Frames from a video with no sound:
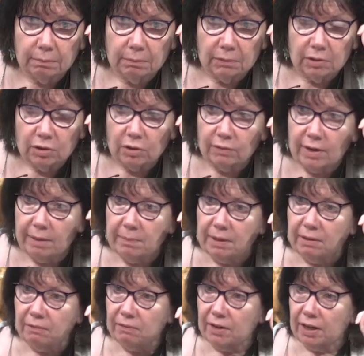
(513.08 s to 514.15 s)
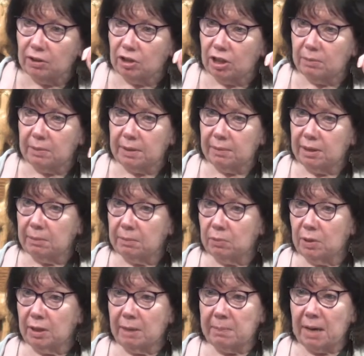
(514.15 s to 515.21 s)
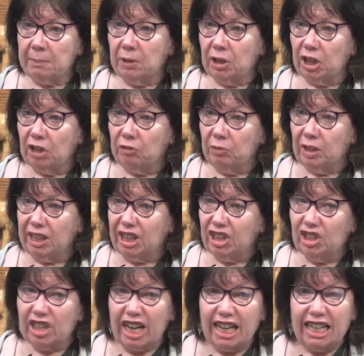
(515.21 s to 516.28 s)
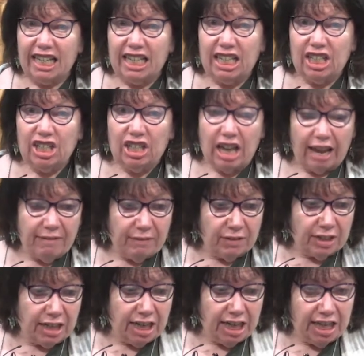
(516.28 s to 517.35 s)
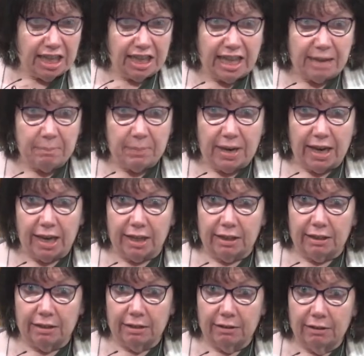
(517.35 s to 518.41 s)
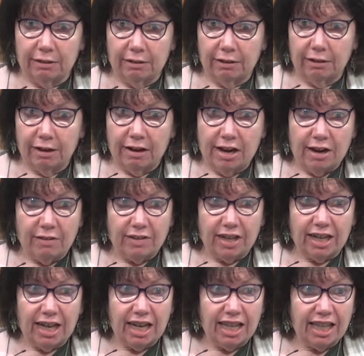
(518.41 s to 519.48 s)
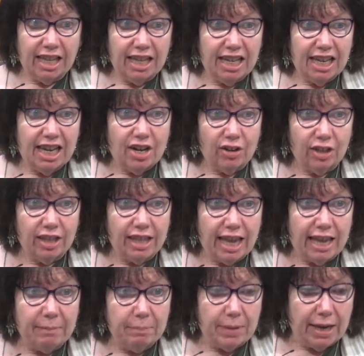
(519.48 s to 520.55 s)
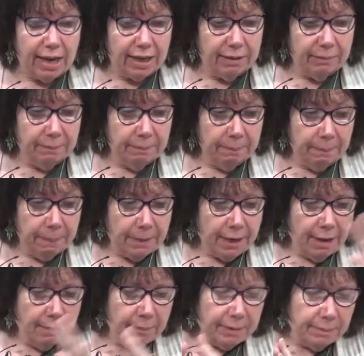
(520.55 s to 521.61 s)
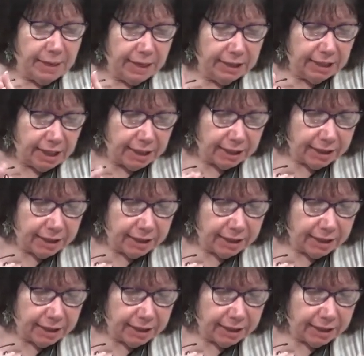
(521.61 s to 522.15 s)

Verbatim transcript: So if I'm in the final judgment, i stand between them. I'm looking really good. I didn't. I've never done anything that bad. Never done anything nearly that bad. But my luck.